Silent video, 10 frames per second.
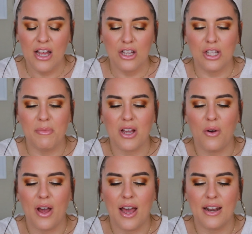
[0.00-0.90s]
So let me go
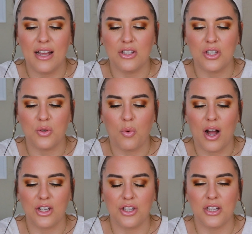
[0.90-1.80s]
ahead and
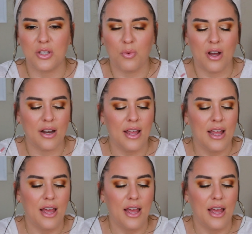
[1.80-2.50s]
swatch this one.